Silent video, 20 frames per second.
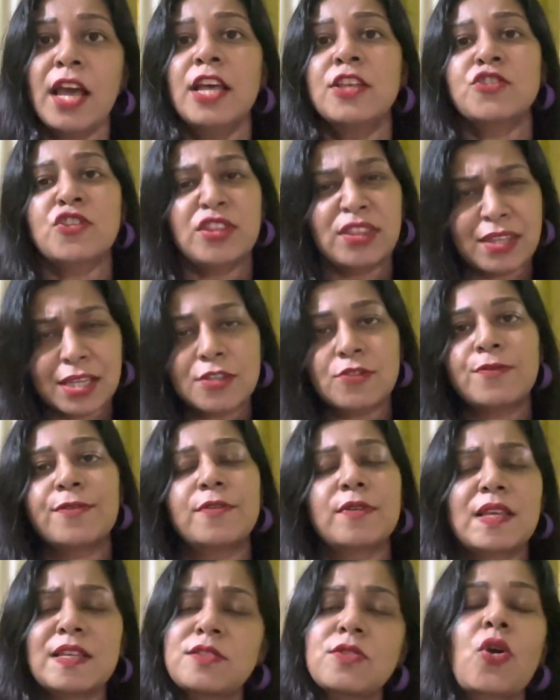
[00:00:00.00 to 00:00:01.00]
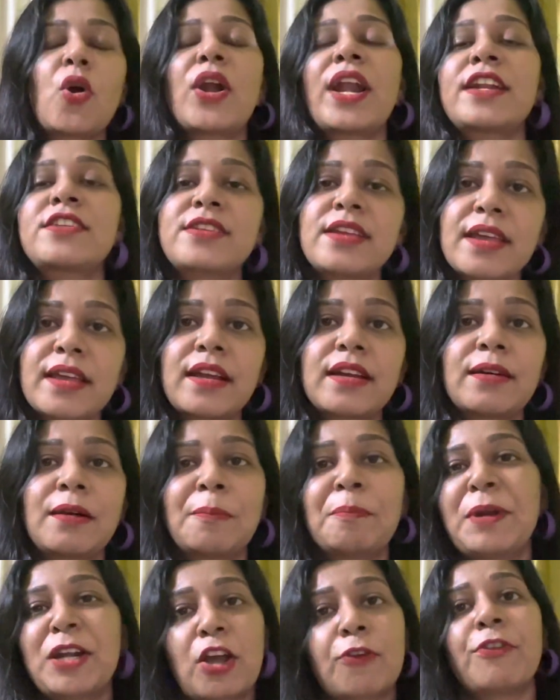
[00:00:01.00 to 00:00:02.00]
So this is gonna take a
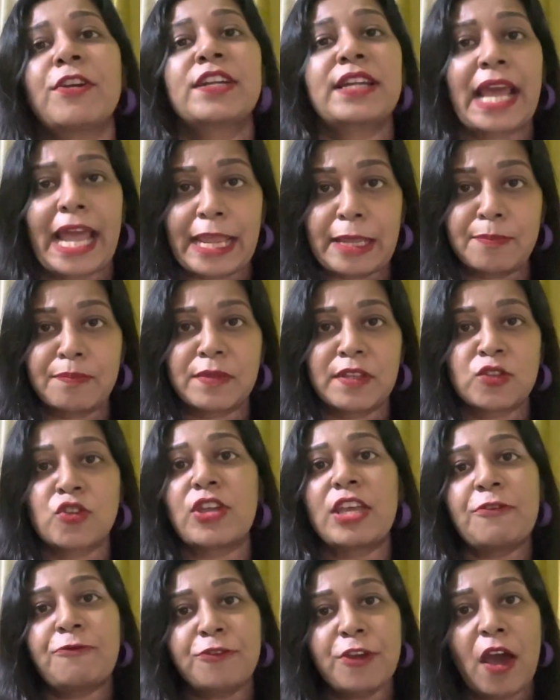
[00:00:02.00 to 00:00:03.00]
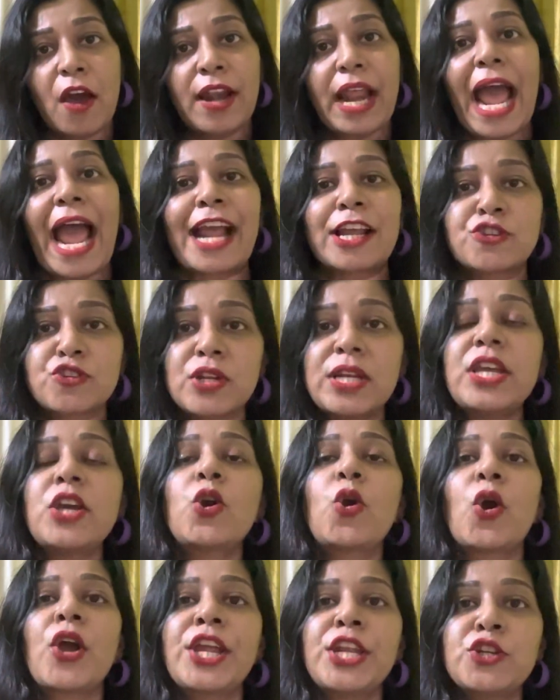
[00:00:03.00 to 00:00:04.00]
bit of a time. So if you are actually
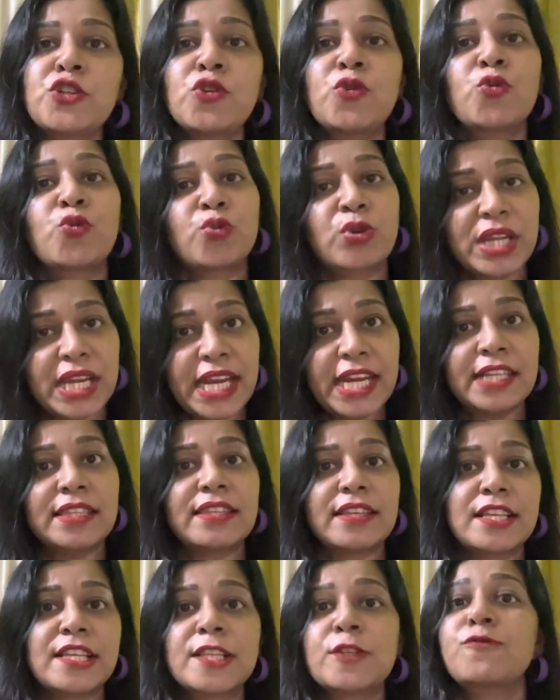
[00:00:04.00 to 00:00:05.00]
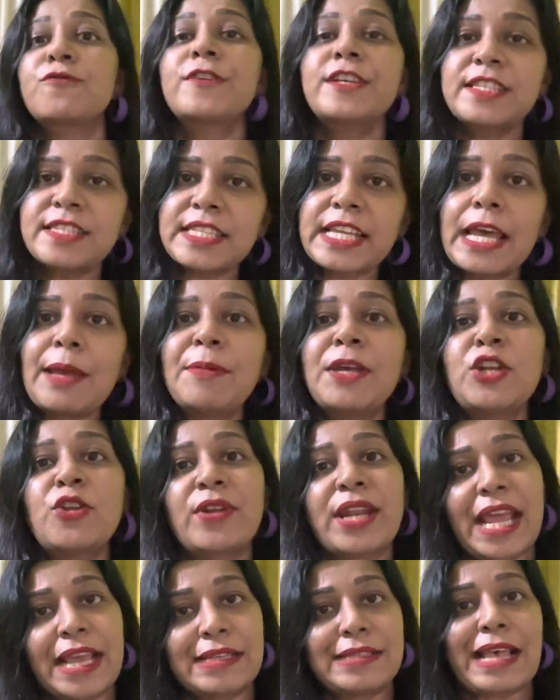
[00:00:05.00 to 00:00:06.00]
going to read this first time in your
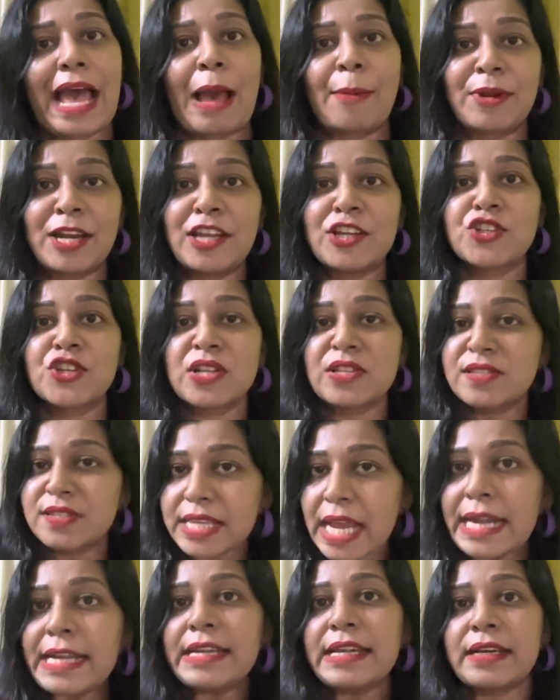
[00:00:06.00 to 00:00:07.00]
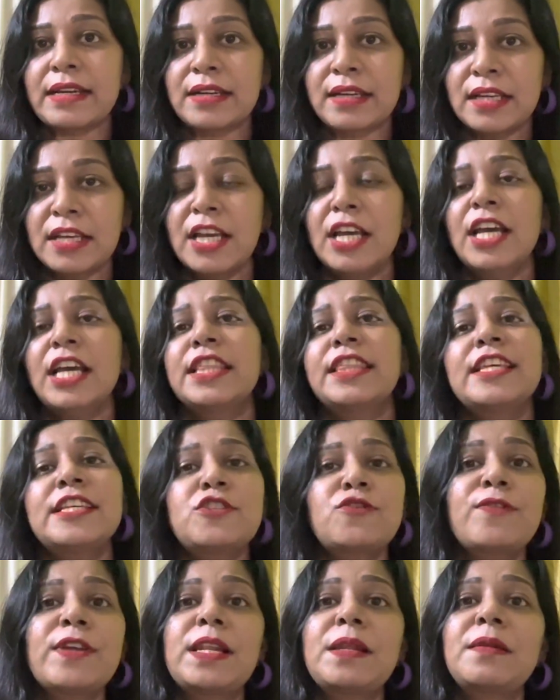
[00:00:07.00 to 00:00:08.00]
examination center,
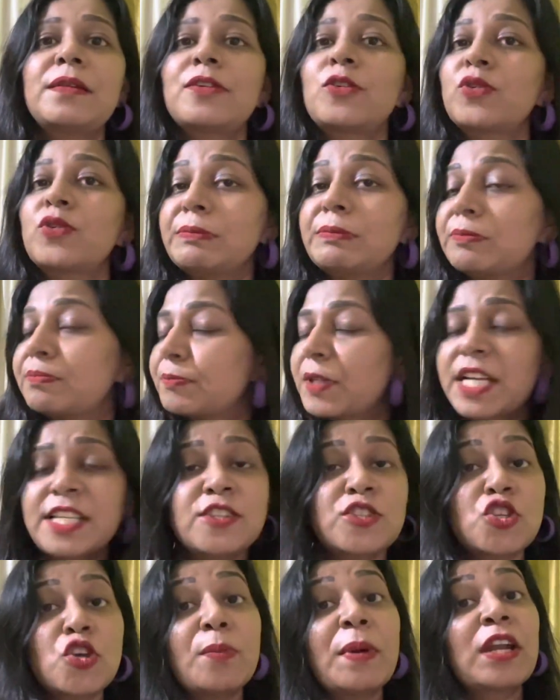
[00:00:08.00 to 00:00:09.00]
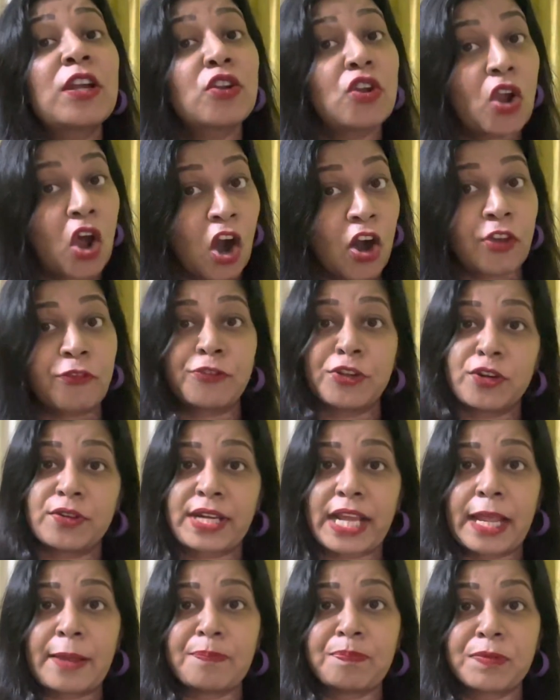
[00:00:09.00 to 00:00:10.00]
this will consume a lot of your
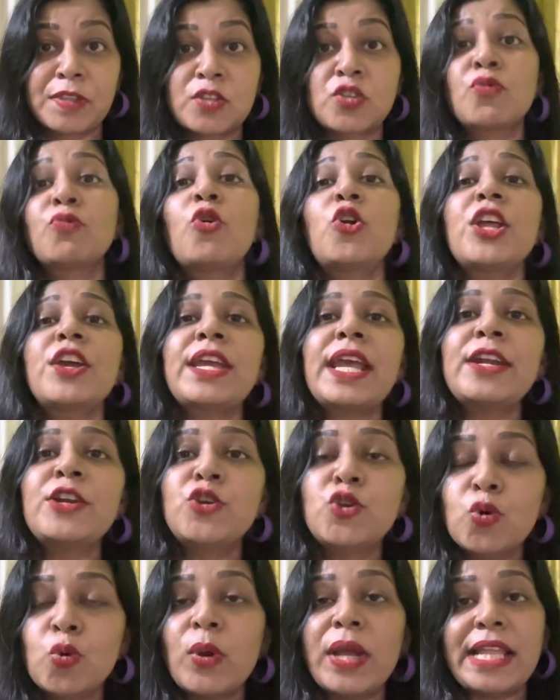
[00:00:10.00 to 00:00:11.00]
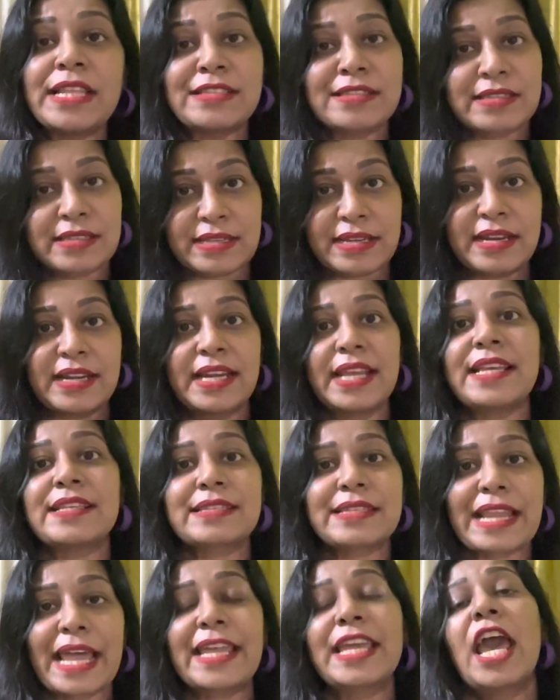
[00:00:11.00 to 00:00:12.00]
time. So what you can do instead is
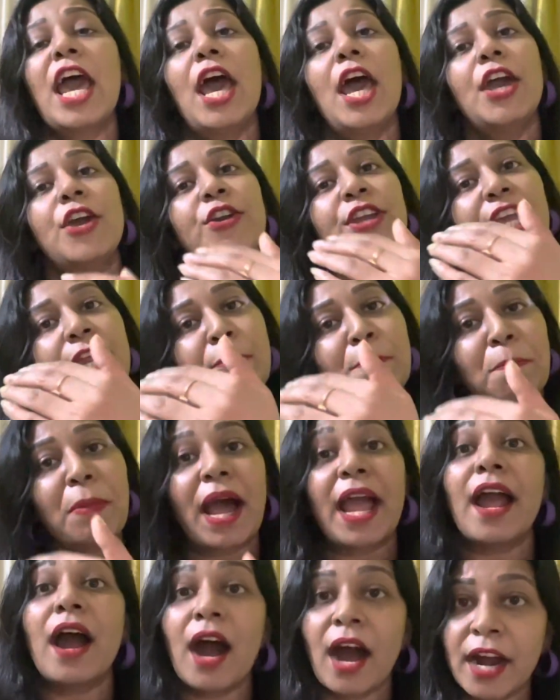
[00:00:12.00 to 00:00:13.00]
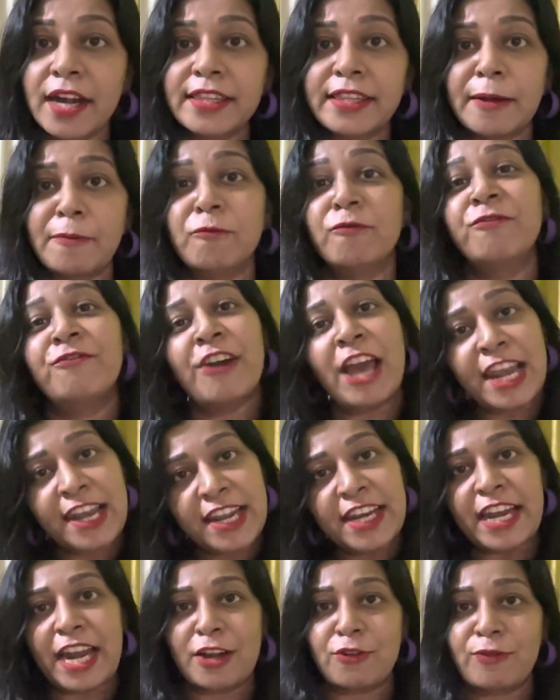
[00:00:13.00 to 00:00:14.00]
like, you can buy hard them well
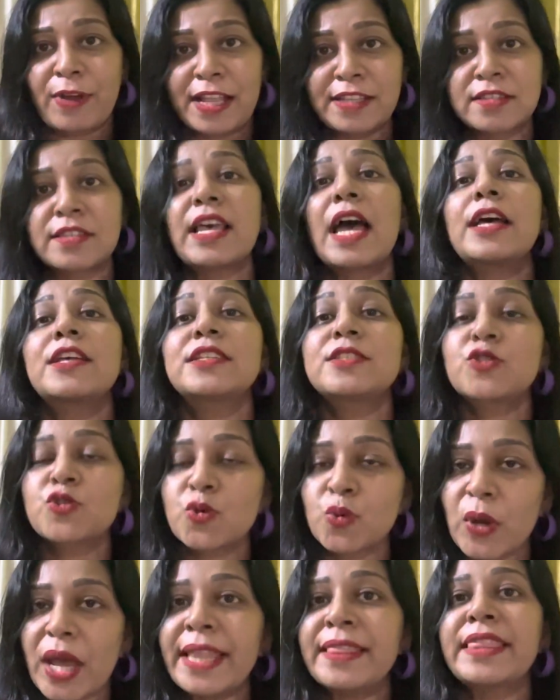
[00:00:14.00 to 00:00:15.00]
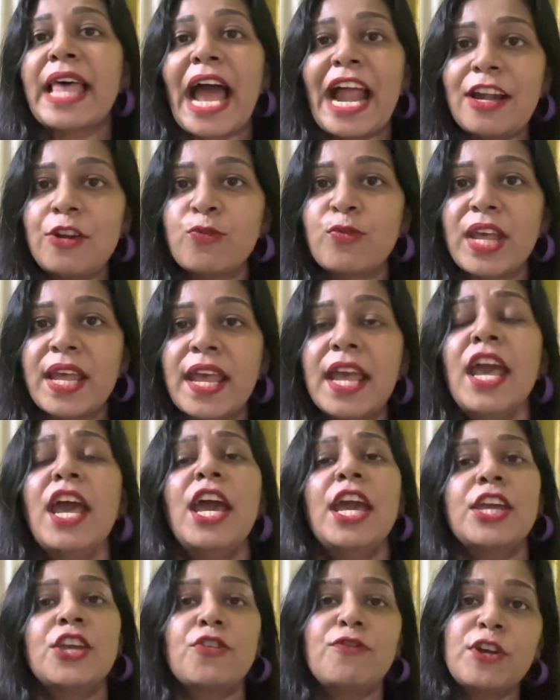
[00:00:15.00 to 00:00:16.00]
in advance. So in that way,
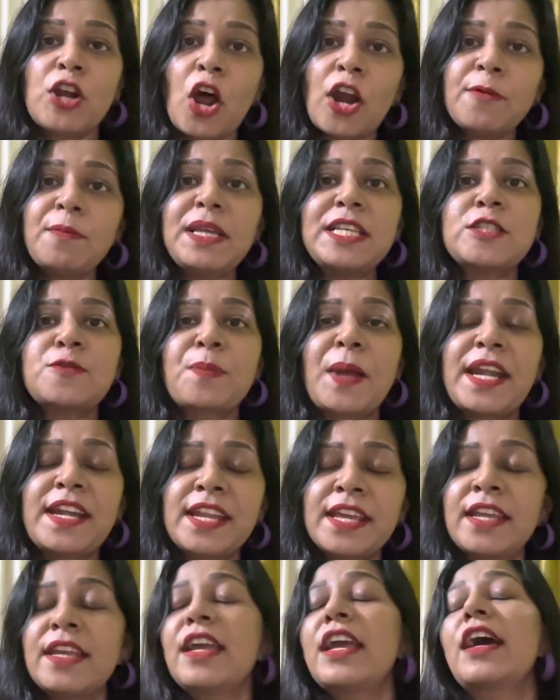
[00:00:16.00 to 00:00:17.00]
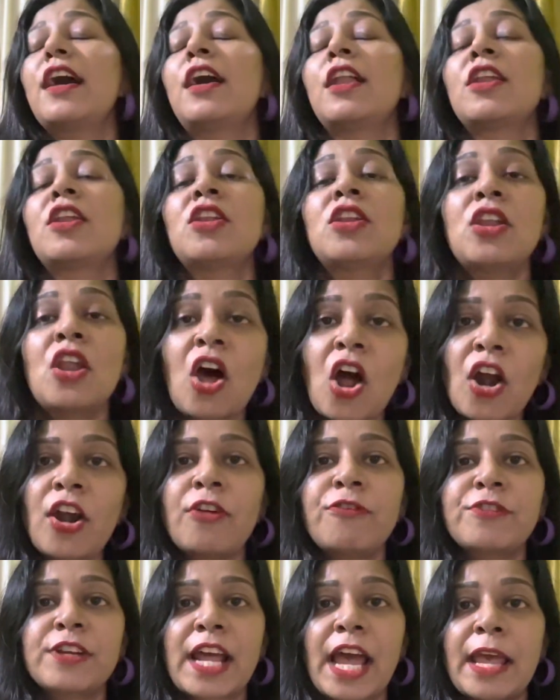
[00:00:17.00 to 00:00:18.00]
you will not be spending a lot
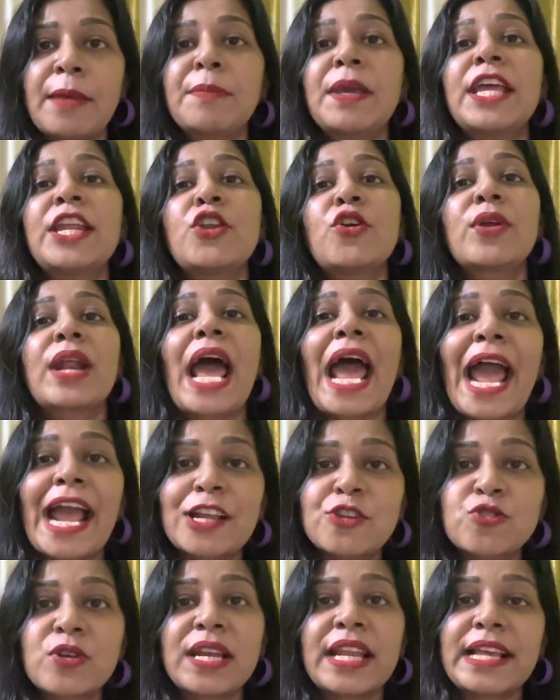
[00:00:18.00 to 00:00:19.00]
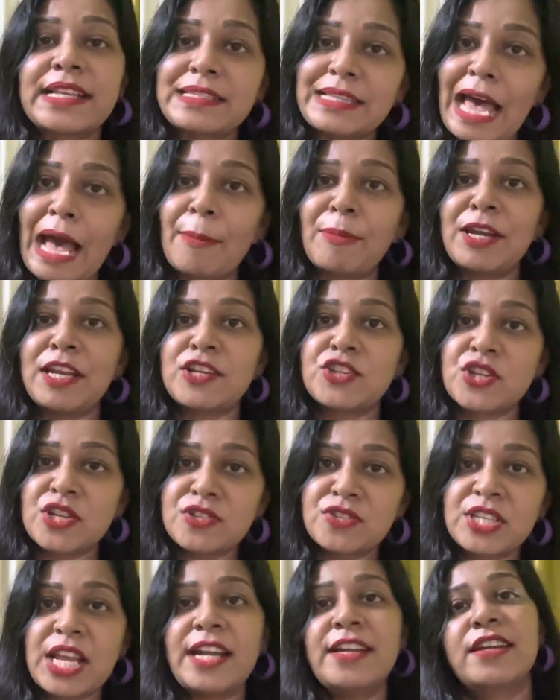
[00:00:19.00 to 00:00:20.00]
of time in your actual examination
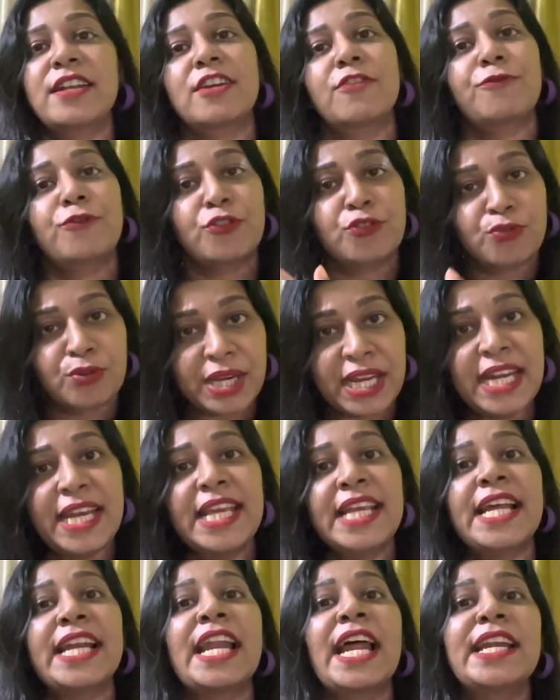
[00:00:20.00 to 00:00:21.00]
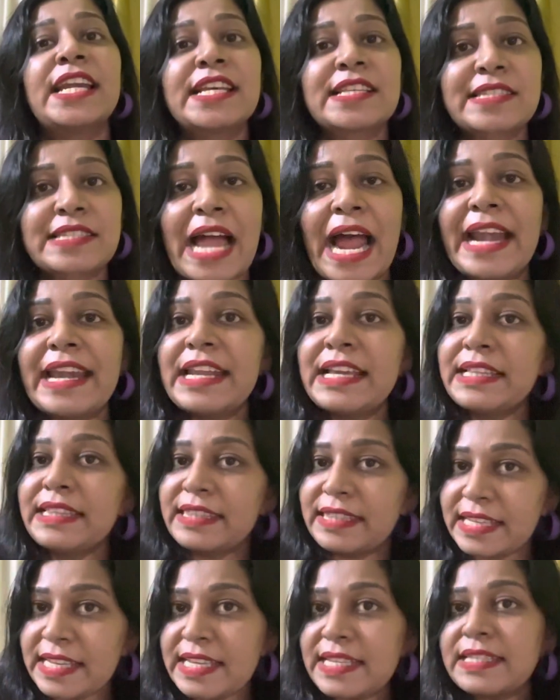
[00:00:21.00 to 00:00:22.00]
center for reading and understanding
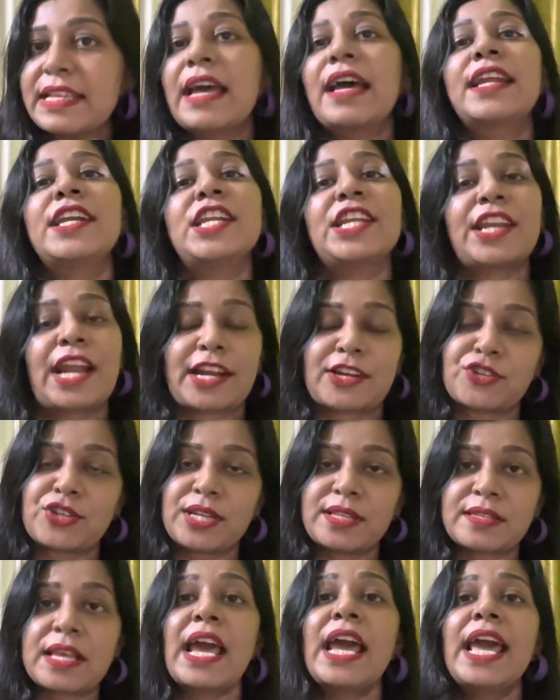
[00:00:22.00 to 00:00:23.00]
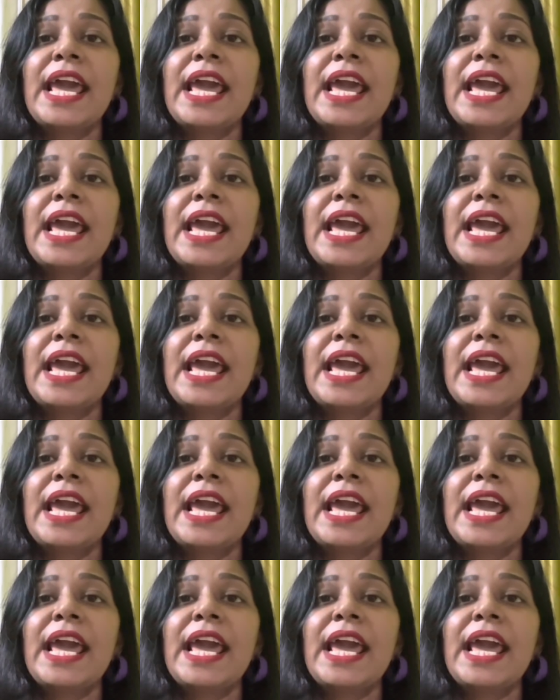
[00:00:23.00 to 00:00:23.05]
these directions.